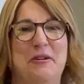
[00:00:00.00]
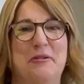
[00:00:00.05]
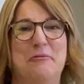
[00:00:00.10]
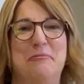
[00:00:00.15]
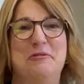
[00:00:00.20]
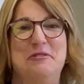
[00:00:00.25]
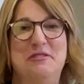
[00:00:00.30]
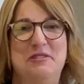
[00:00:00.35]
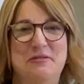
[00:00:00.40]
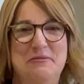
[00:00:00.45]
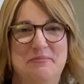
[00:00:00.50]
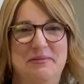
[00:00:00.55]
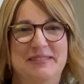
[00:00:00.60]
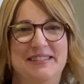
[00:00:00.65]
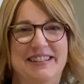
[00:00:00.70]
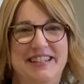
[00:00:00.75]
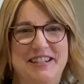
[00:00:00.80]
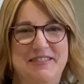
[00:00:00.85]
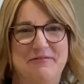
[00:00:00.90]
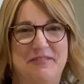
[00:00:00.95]
Would you
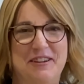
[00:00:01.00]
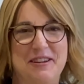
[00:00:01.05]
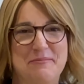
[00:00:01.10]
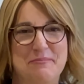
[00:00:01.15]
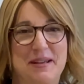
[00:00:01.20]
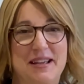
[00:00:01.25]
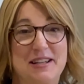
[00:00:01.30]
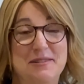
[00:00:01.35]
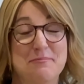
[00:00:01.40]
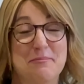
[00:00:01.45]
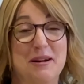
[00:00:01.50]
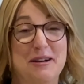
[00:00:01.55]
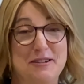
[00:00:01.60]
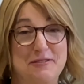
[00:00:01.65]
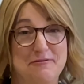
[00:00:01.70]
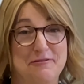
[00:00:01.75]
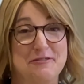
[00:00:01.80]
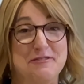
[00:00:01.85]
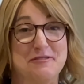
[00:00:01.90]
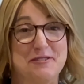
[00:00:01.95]
believe I made my
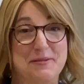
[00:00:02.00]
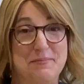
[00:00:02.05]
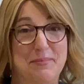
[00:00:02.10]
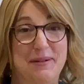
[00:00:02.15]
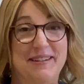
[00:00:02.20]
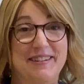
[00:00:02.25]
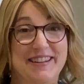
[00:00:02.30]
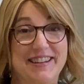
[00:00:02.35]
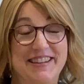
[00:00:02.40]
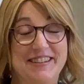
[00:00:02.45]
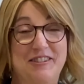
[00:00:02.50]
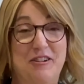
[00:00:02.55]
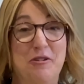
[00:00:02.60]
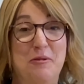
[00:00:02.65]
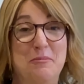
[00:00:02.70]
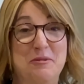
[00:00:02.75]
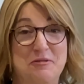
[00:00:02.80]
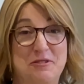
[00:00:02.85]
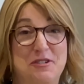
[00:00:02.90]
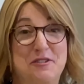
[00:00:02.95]
first pie
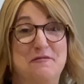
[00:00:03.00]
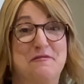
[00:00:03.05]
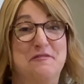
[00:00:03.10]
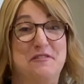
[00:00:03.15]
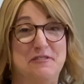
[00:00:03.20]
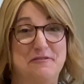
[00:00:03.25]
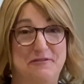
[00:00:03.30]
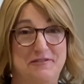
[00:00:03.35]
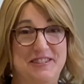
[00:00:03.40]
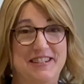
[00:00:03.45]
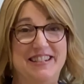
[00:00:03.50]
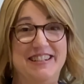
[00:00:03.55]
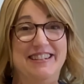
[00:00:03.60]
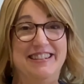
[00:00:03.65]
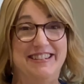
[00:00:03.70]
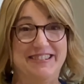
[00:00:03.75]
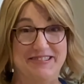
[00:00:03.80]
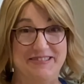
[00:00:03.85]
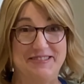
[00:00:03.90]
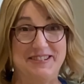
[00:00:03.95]
almost 50
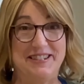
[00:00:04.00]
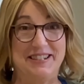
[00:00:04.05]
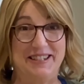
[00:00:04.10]
years